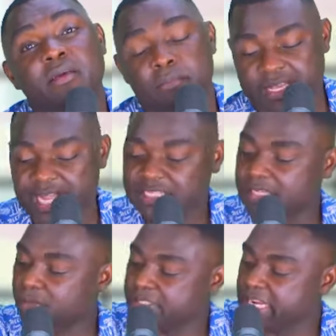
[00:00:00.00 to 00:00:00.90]
Me catch
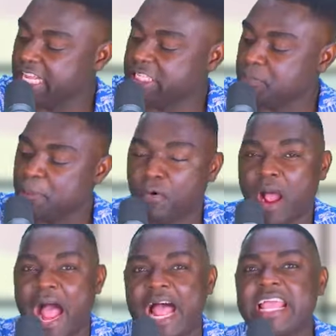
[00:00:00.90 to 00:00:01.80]
them and say these
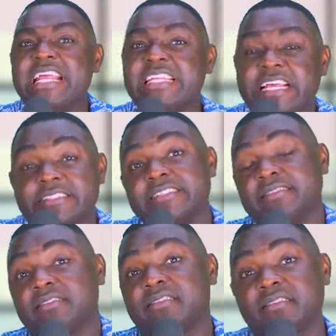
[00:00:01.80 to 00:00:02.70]
people are idiots.